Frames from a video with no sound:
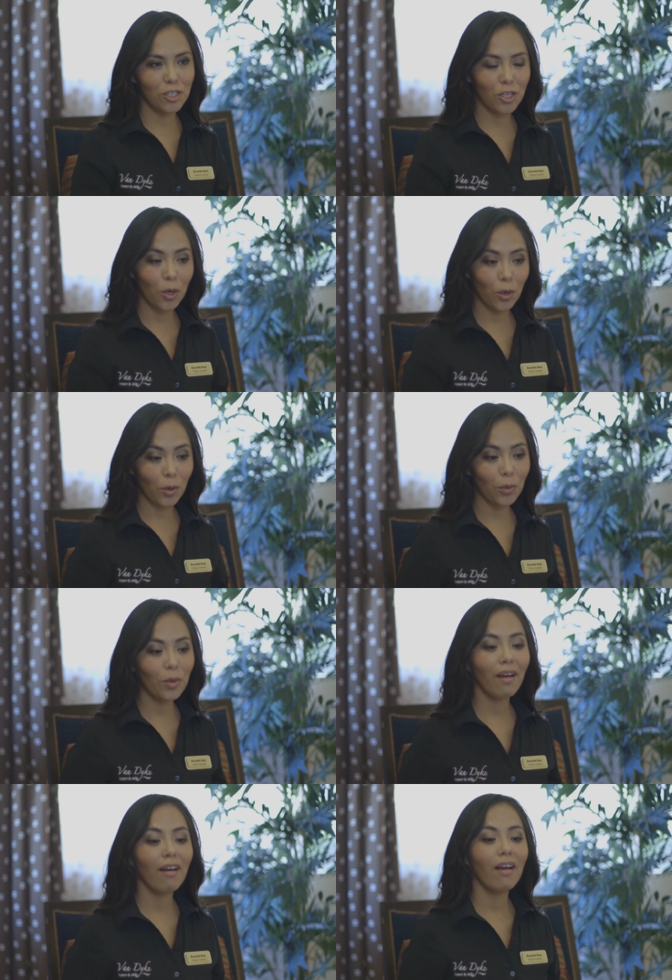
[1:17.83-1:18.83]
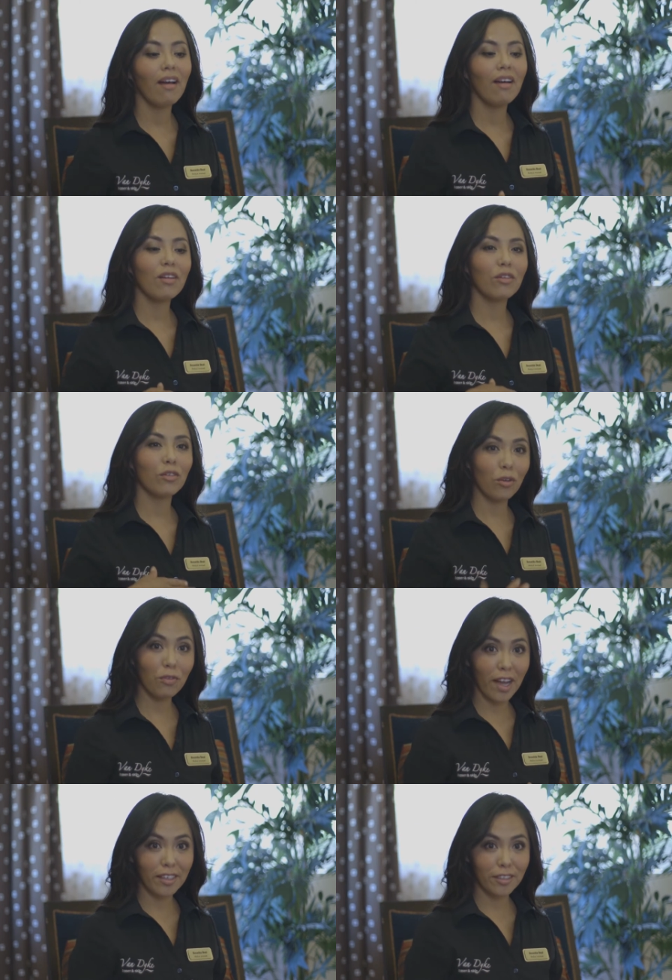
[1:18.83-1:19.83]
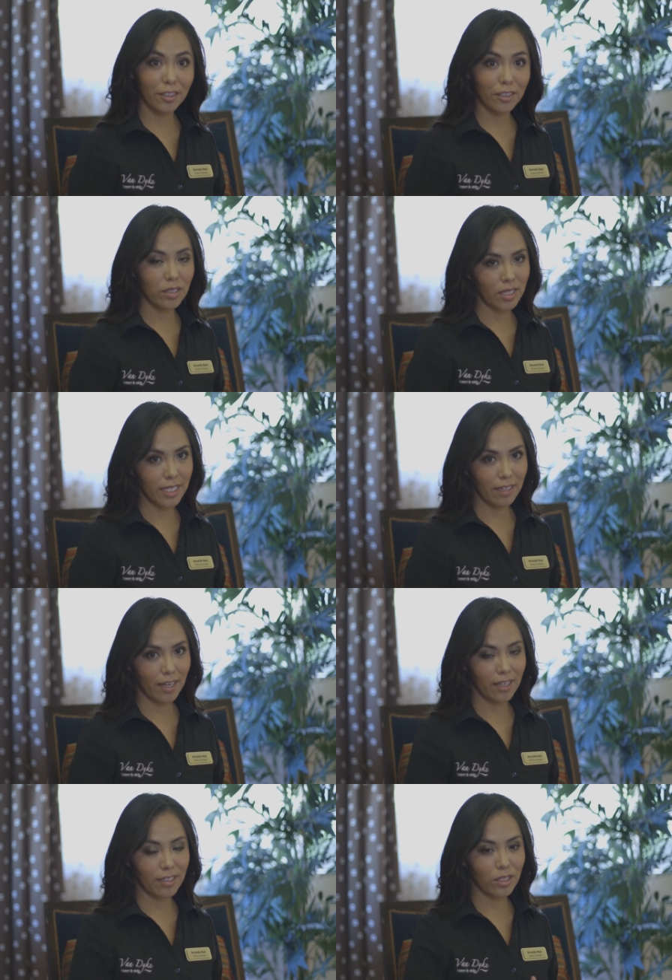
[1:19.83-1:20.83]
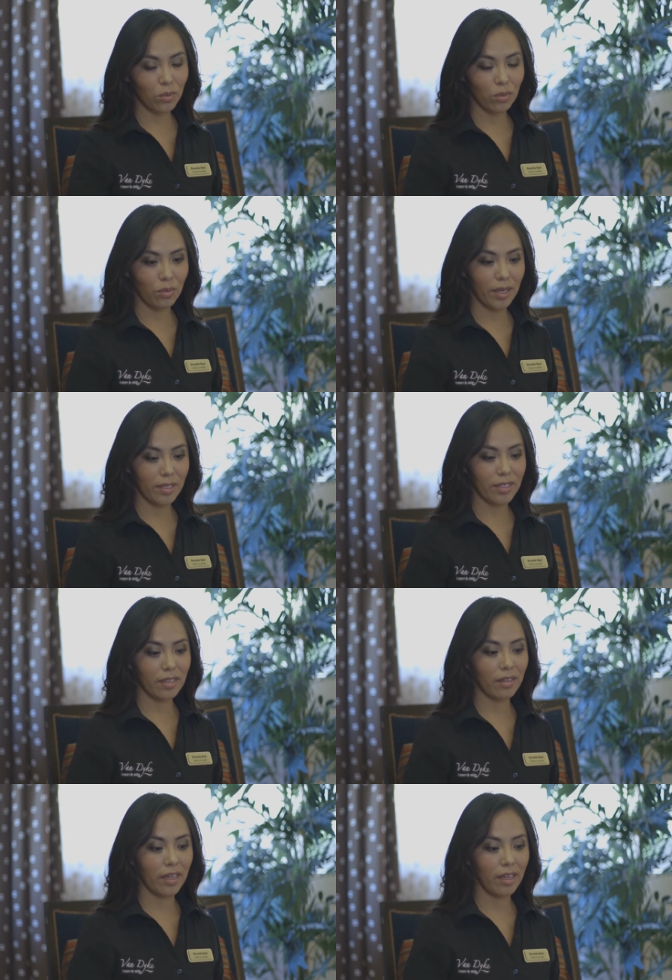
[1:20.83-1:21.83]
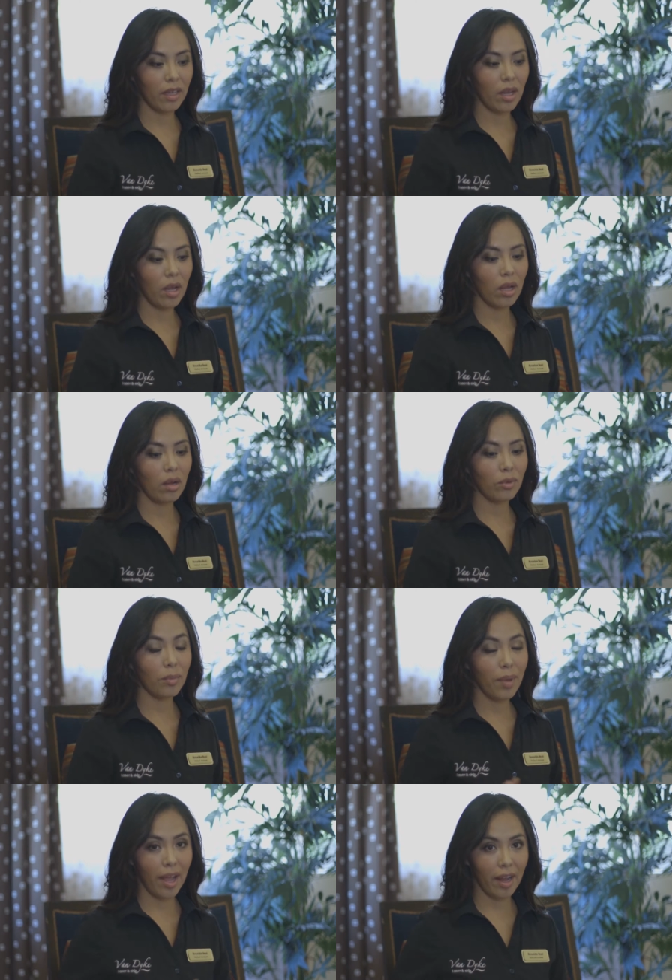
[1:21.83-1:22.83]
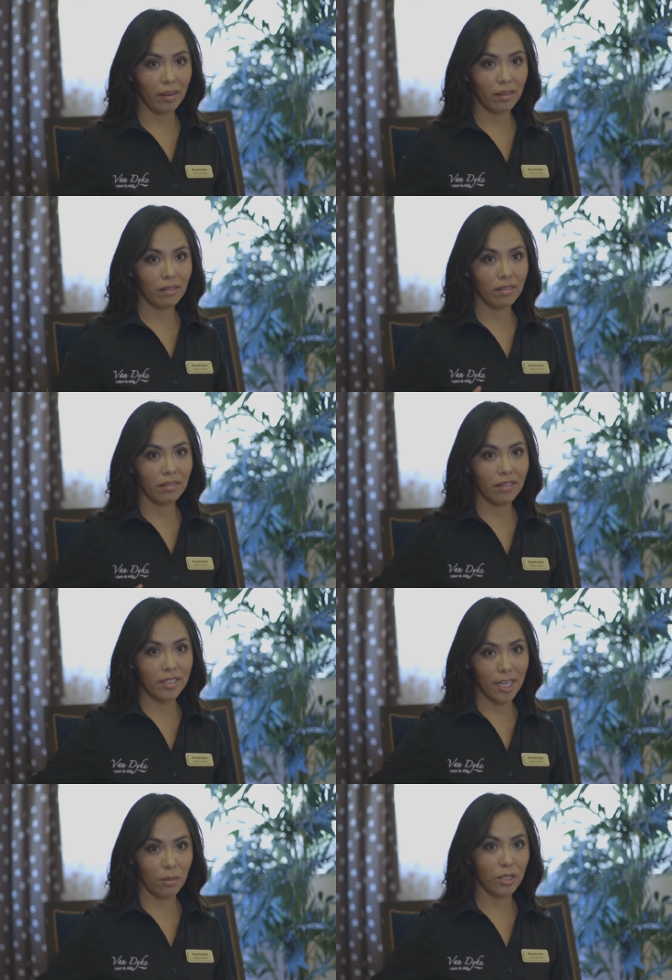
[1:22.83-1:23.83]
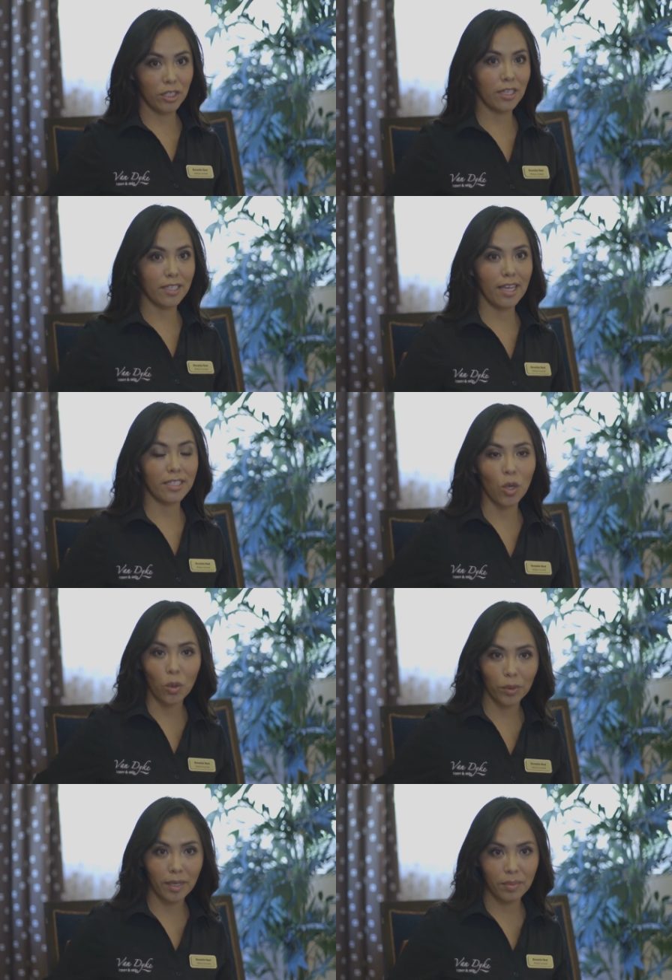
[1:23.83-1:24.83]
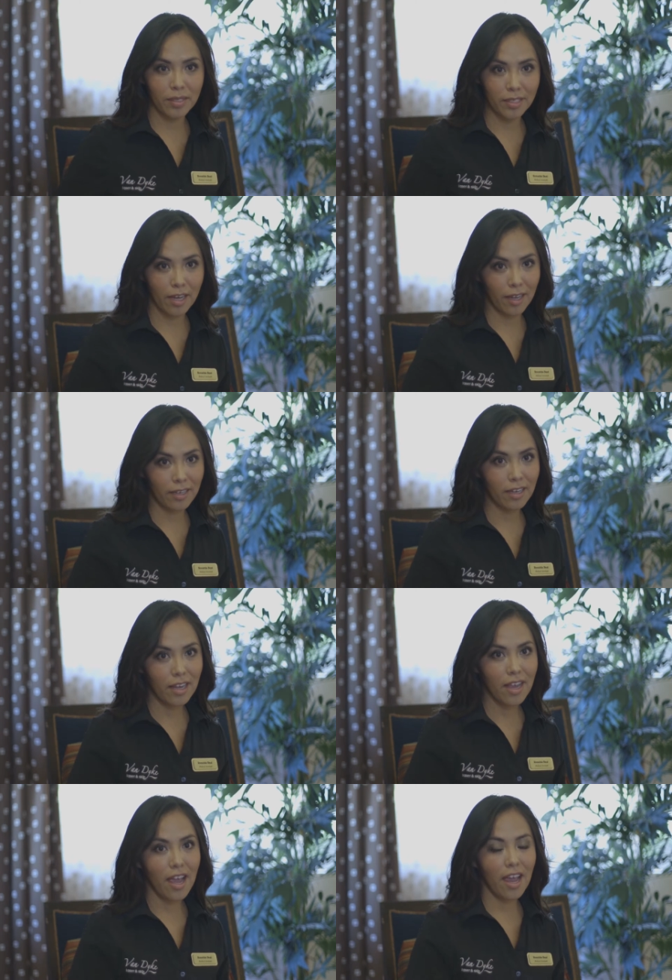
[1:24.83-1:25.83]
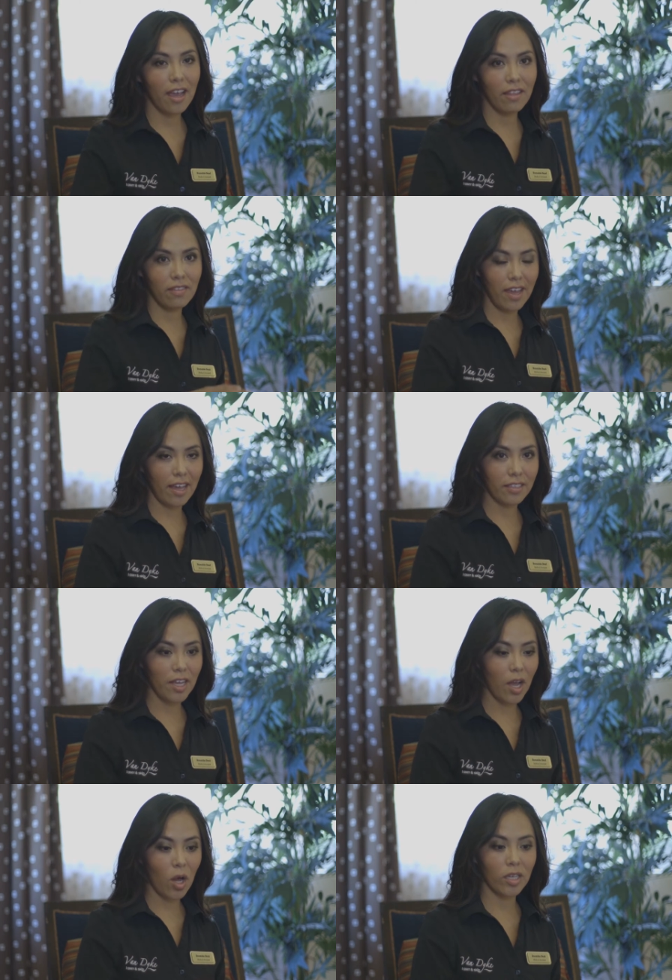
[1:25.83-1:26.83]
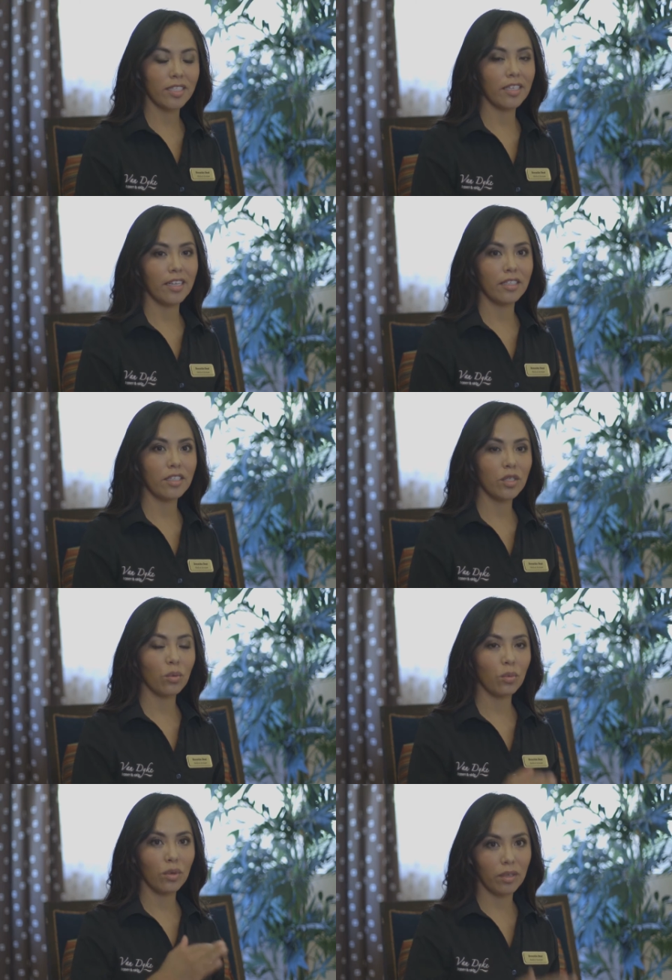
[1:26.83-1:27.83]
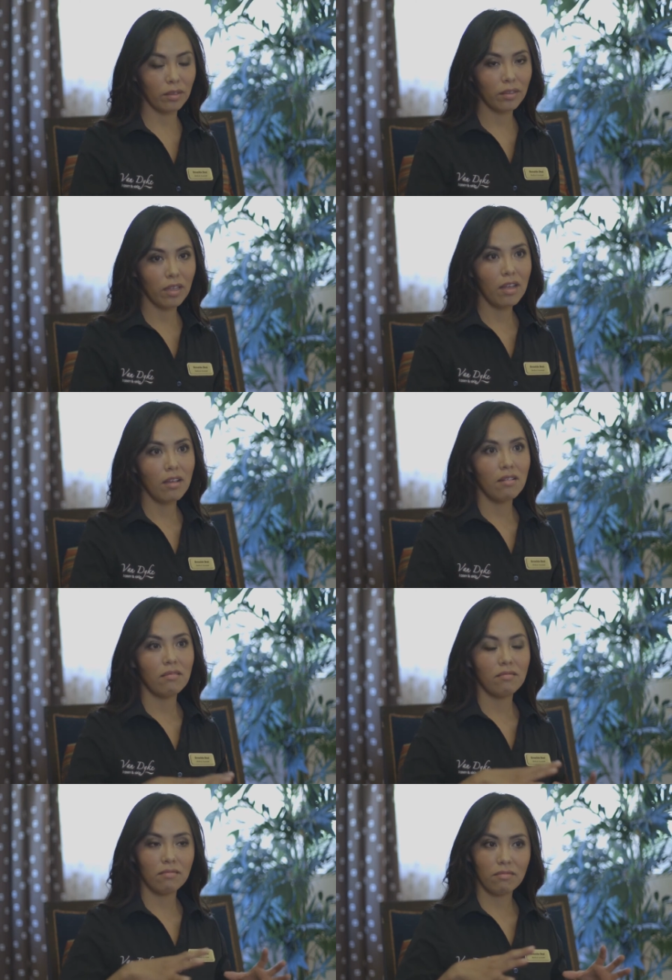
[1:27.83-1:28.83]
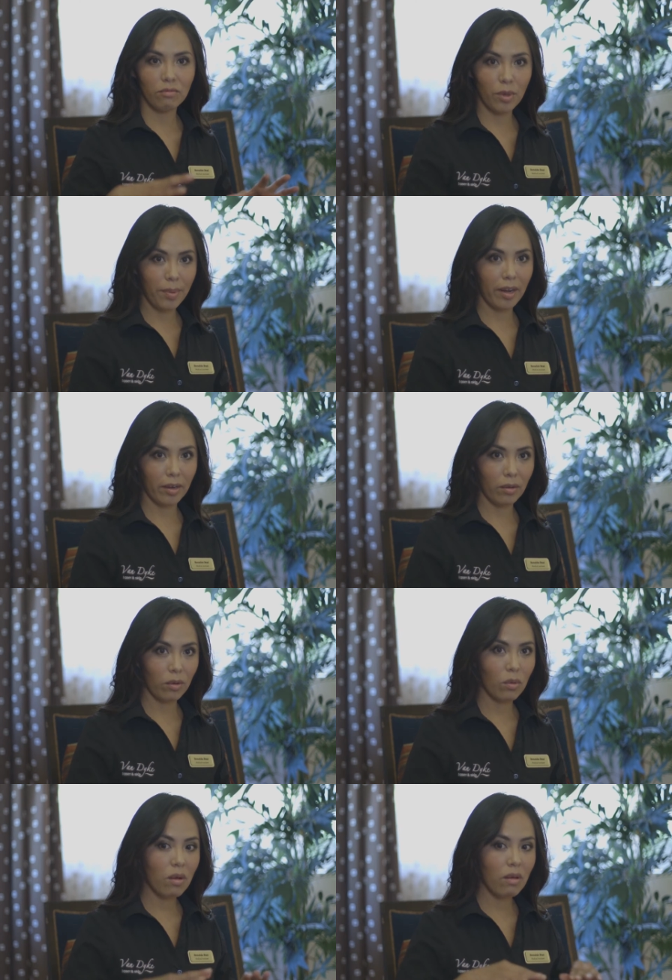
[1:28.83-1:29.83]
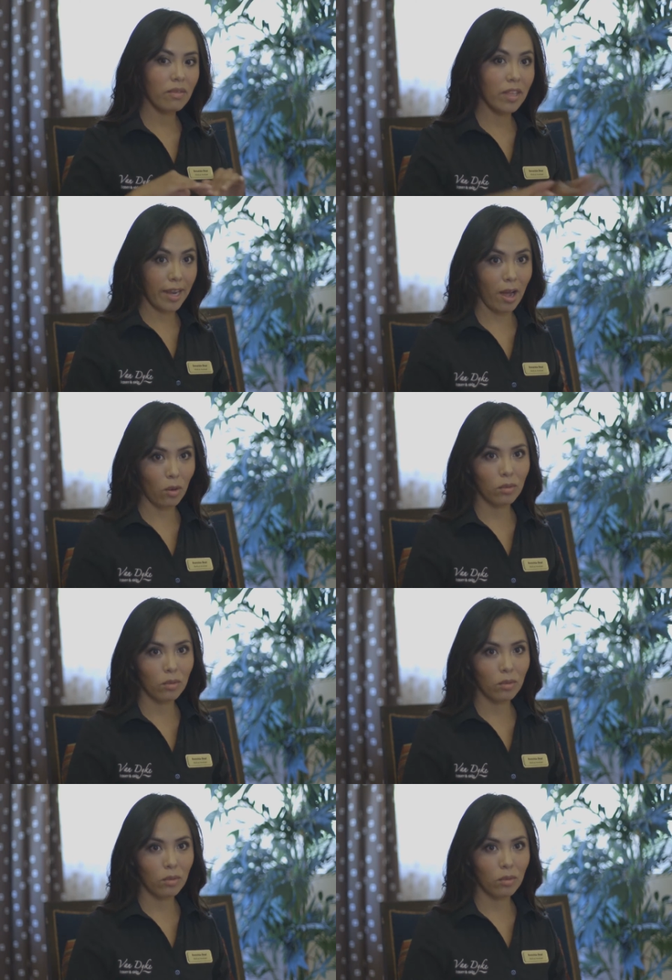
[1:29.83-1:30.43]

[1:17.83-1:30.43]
so, growth factors, the TNS, will basically repair the damage that has already been done, and the antioxidants will repair the net